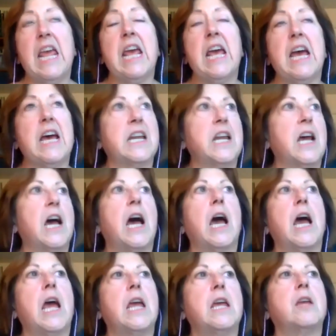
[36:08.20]
And
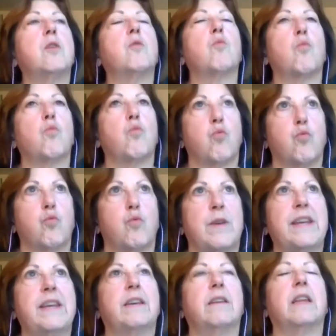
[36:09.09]
I
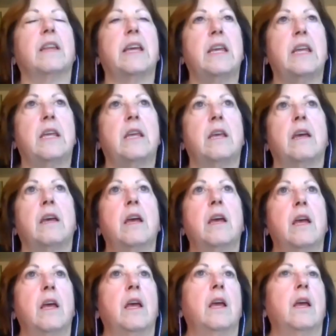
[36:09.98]
really
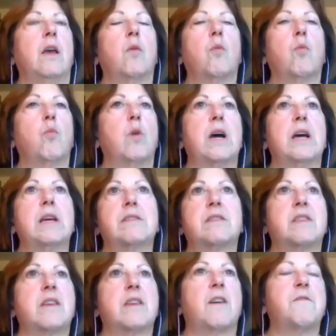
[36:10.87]

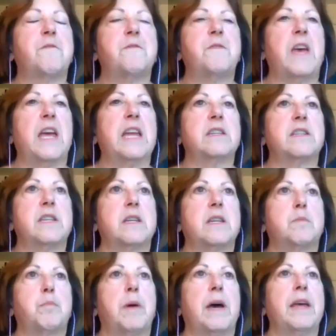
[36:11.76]
was
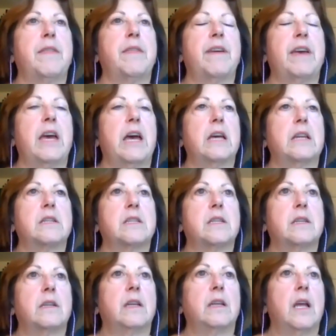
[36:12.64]
offended by
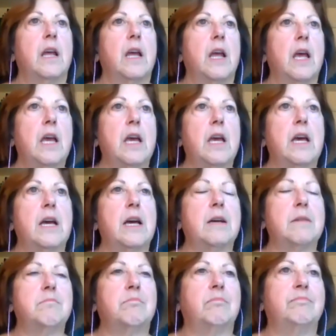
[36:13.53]
that.
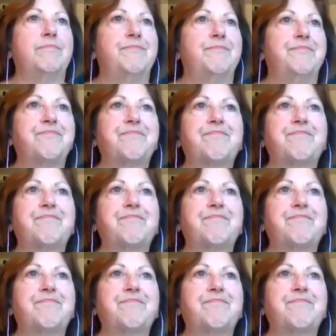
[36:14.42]
You